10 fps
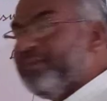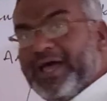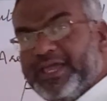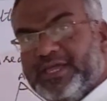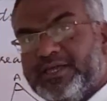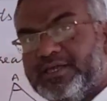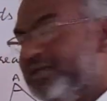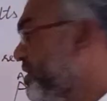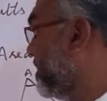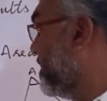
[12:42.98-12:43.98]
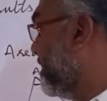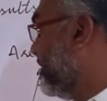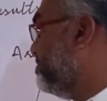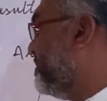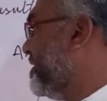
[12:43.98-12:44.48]
by
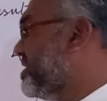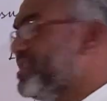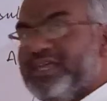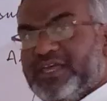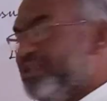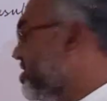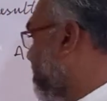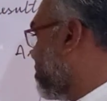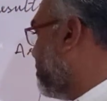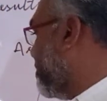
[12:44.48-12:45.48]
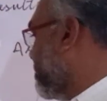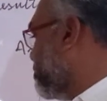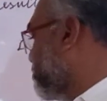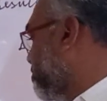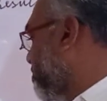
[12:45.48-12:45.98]
BC is corresponding to